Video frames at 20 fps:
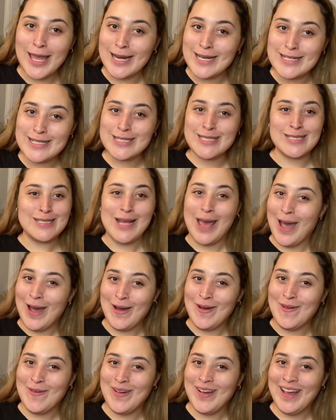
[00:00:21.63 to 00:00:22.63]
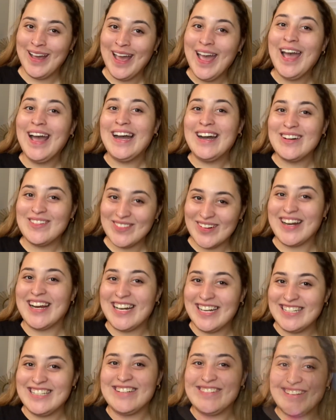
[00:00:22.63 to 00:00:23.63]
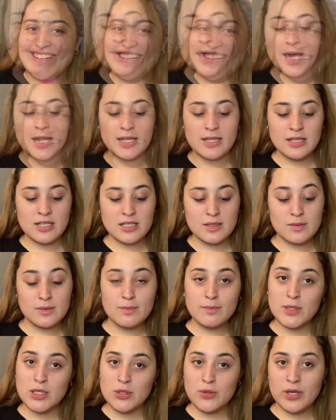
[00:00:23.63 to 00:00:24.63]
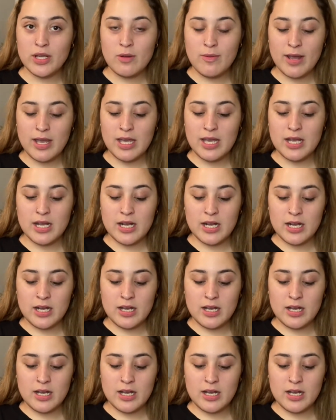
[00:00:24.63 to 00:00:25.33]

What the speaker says: so we're gonna do it. I love this beauty right here,